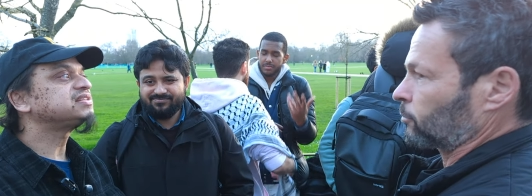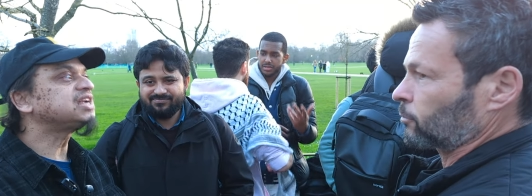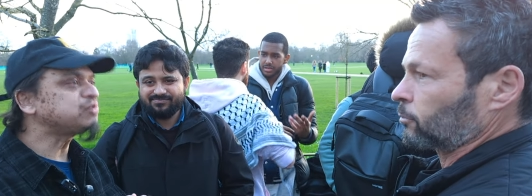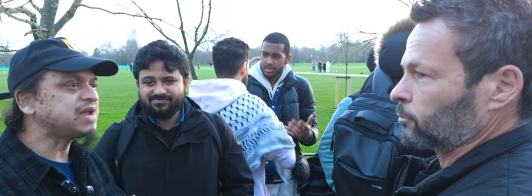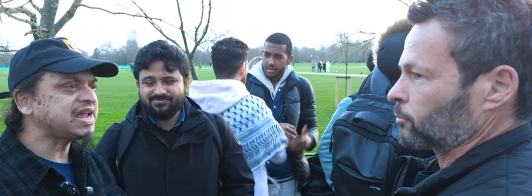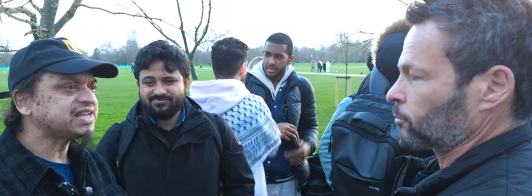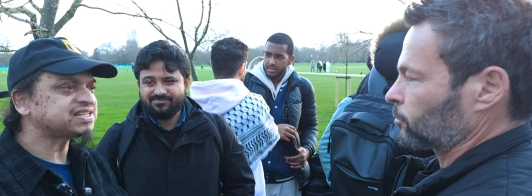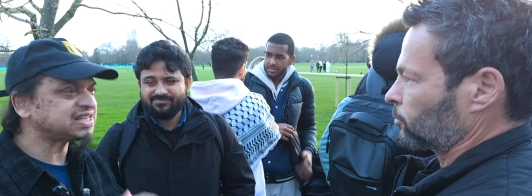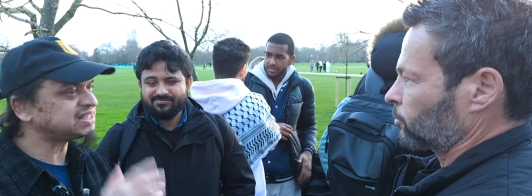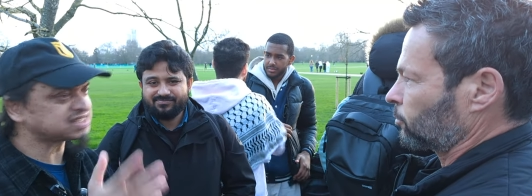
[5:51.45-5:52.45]
Speaker 1: did we
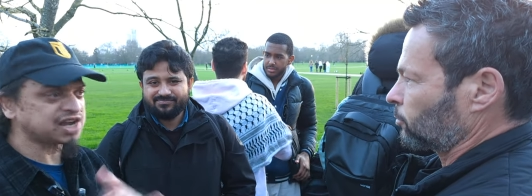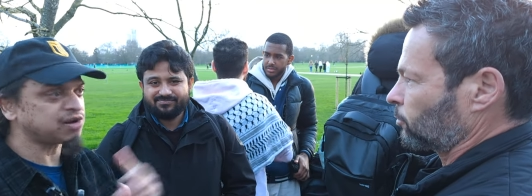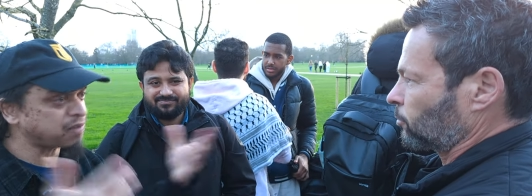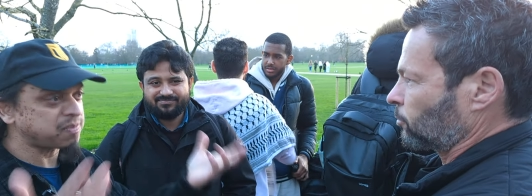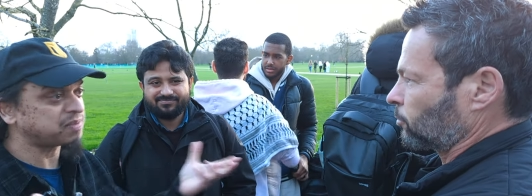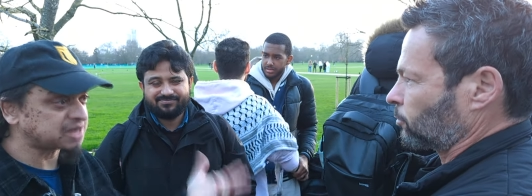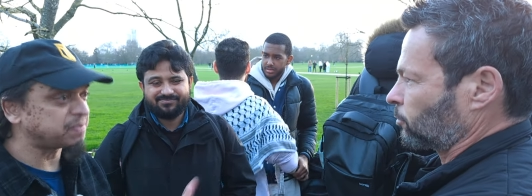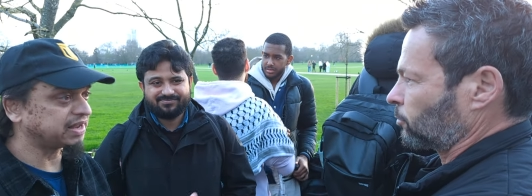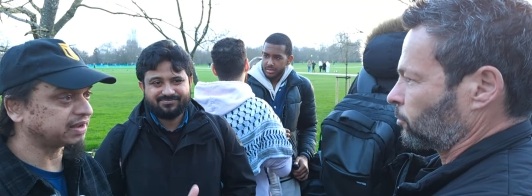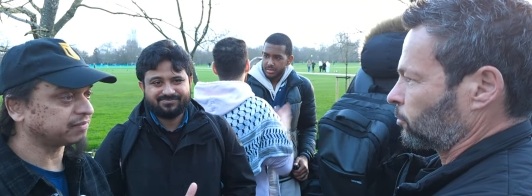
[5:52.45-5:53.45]
see this kind of problems
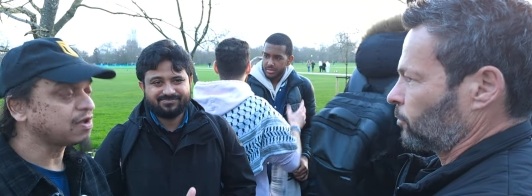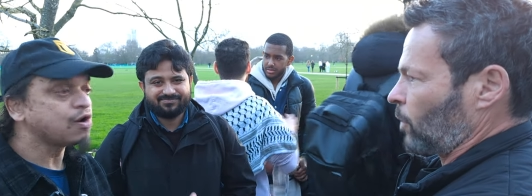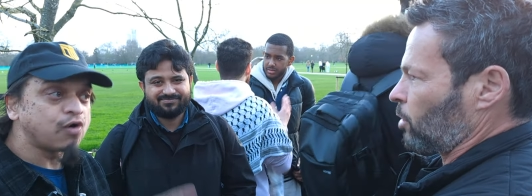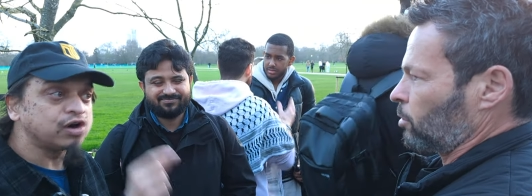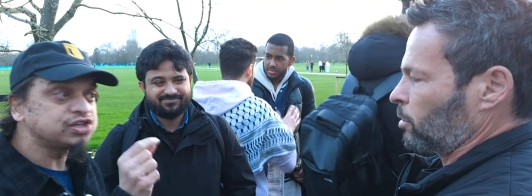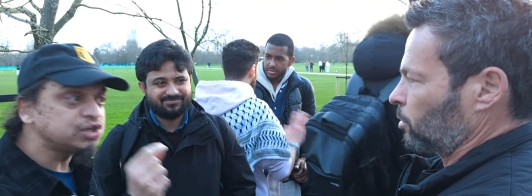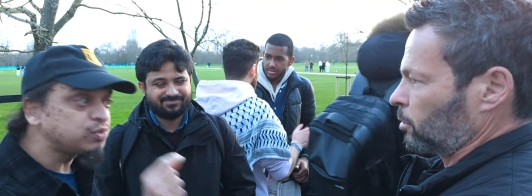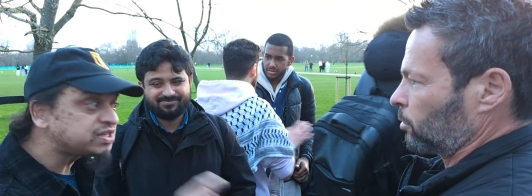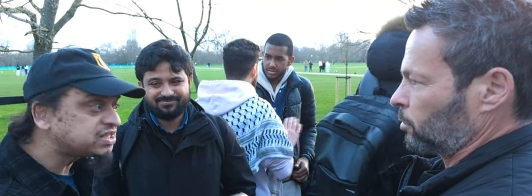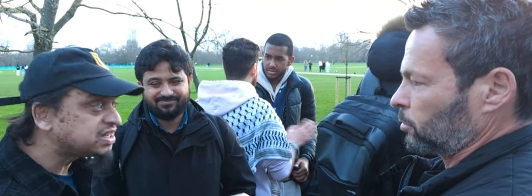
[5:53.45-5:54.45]
happening? Or
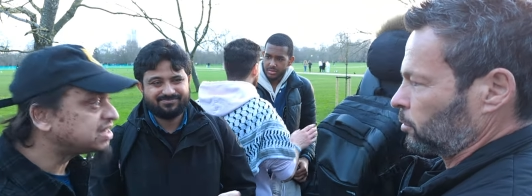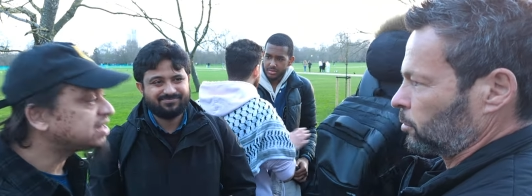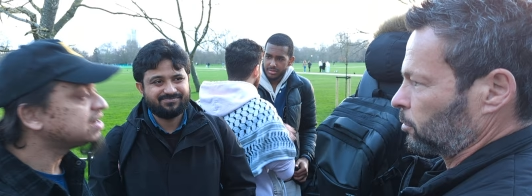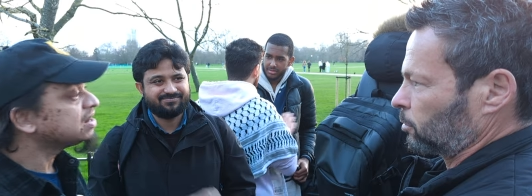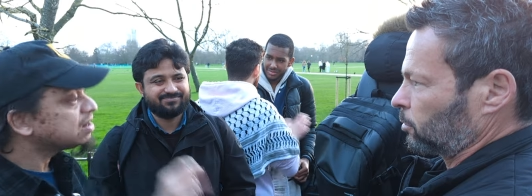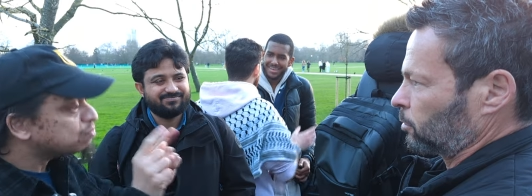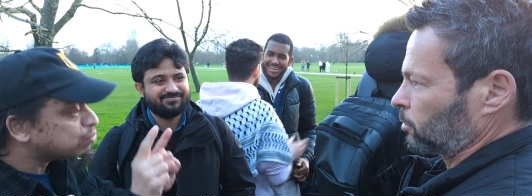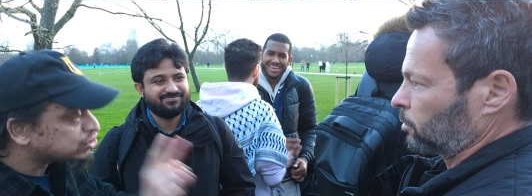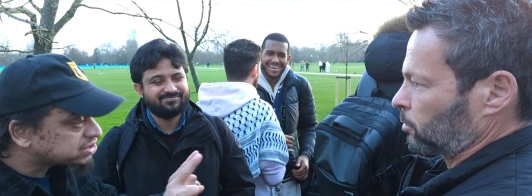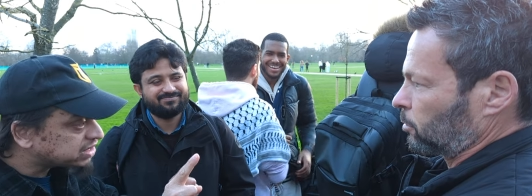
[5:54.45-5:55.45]
did we see
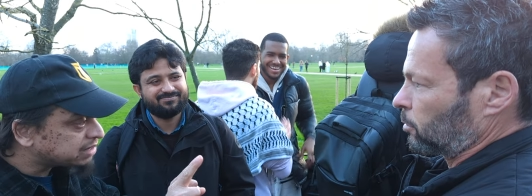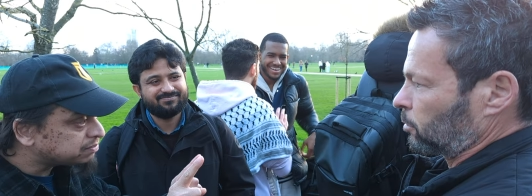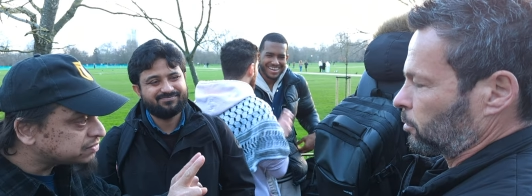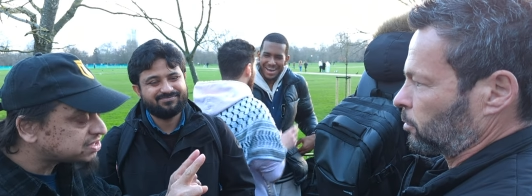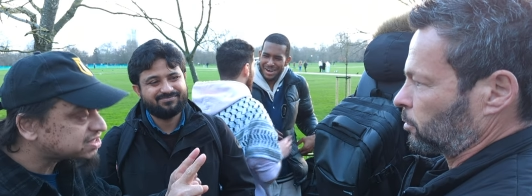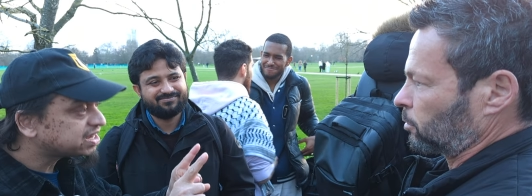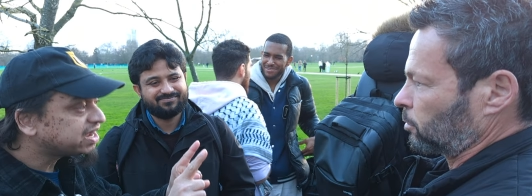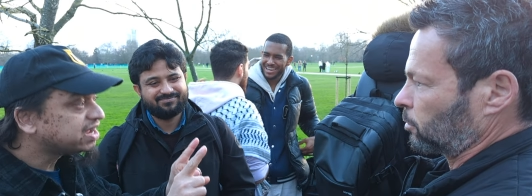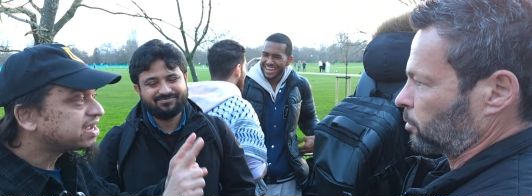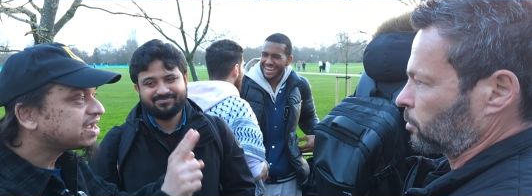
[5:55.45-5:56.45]
Muslims
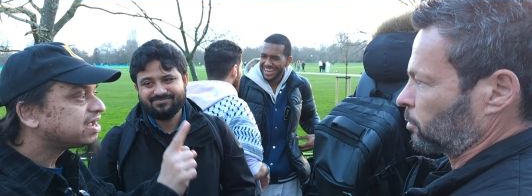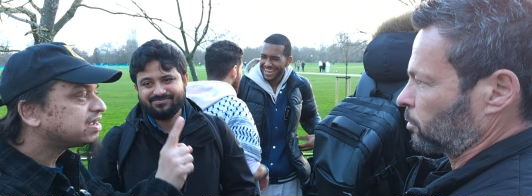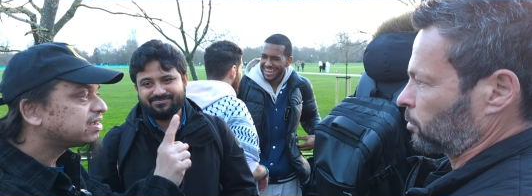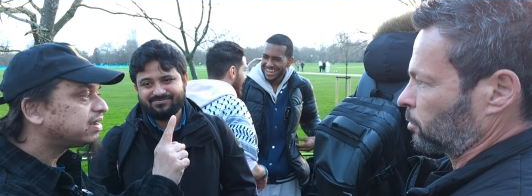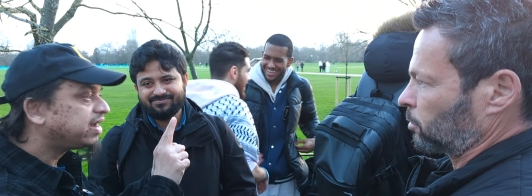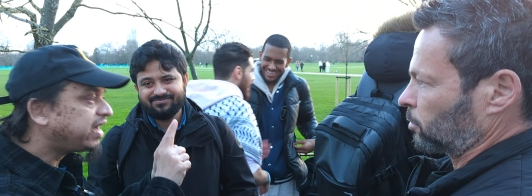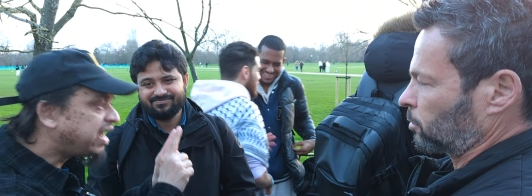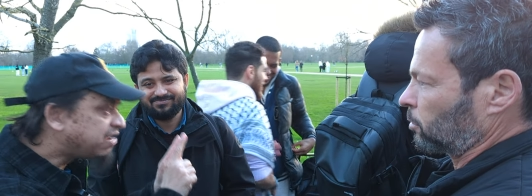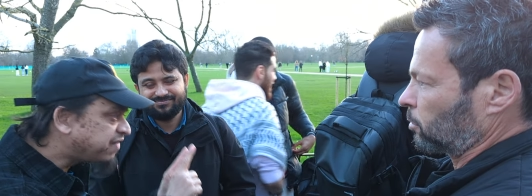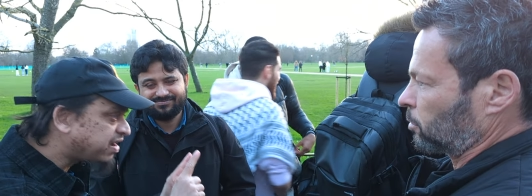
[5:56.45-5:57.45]

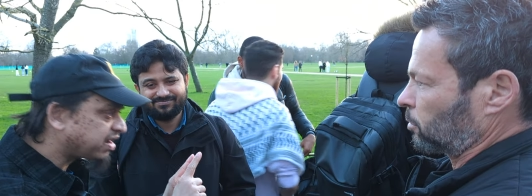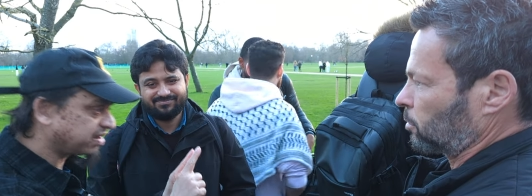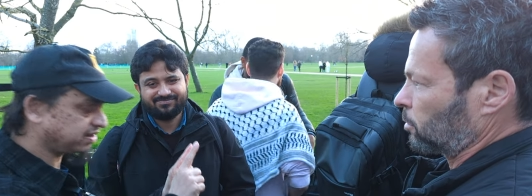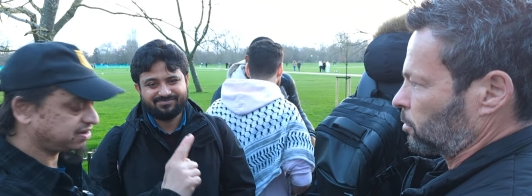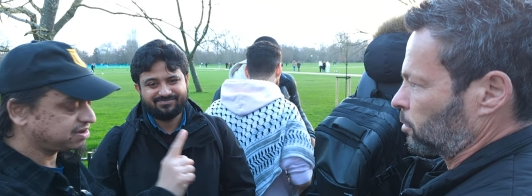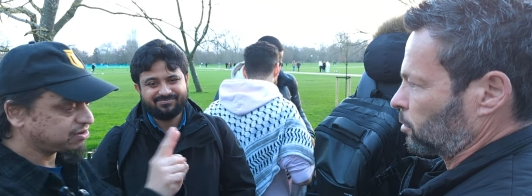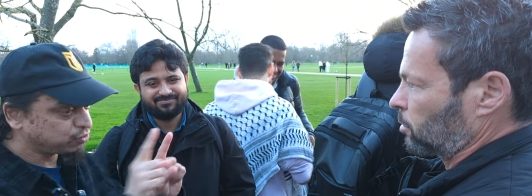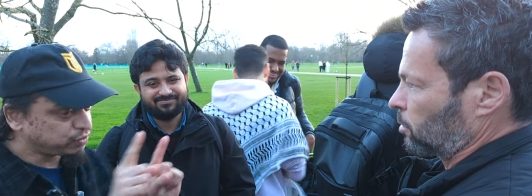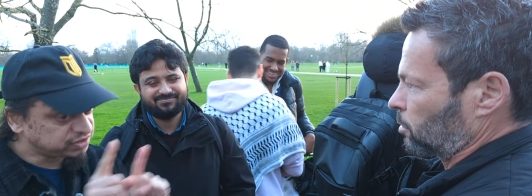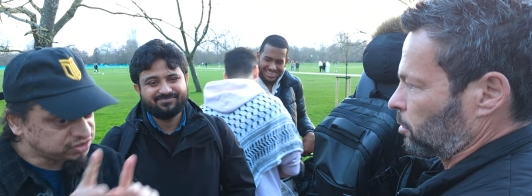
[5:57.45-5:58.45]
living
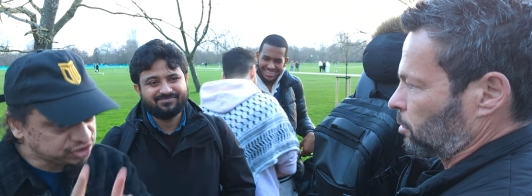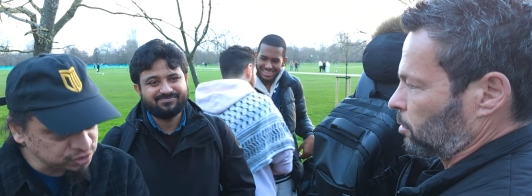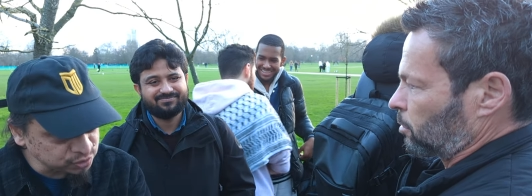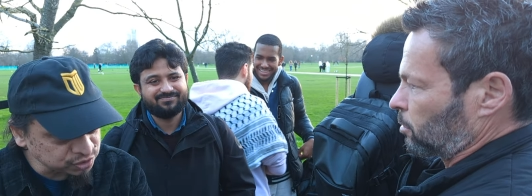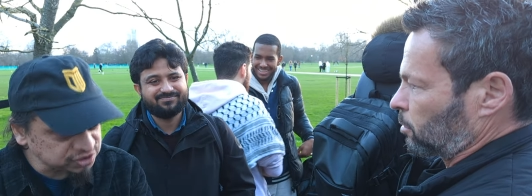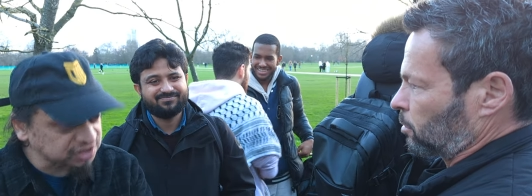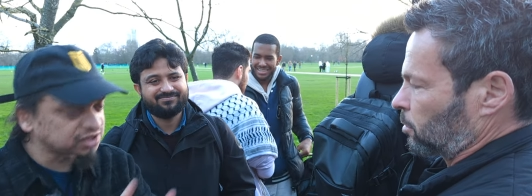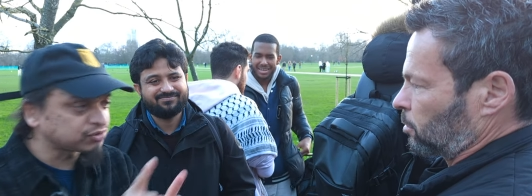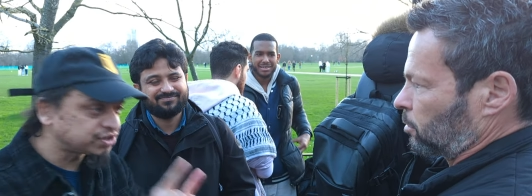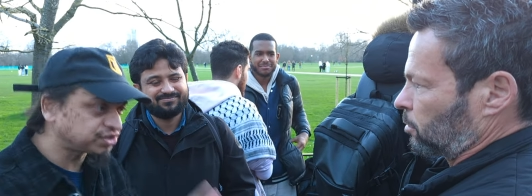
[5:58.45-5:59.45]
with Jews
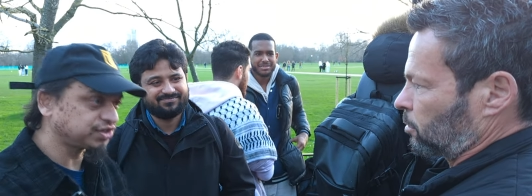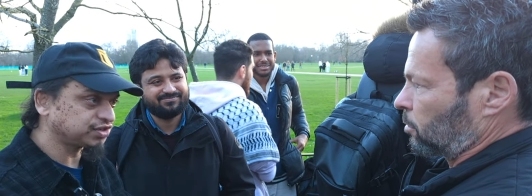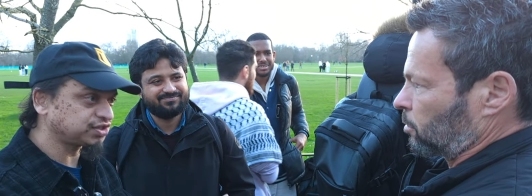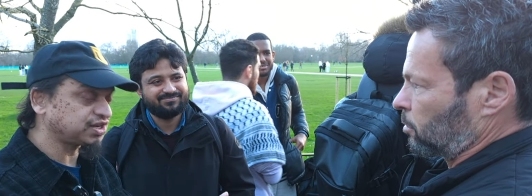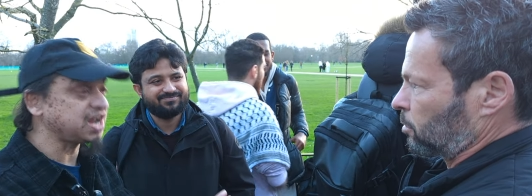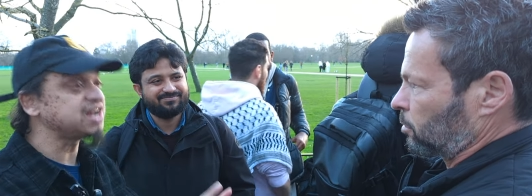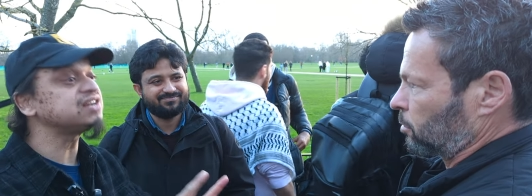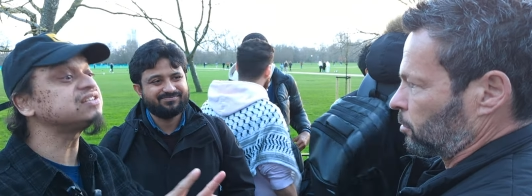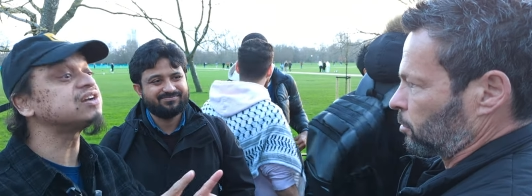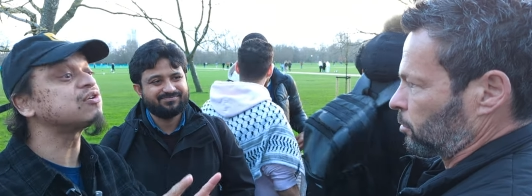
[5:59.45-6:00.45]
and the Christians in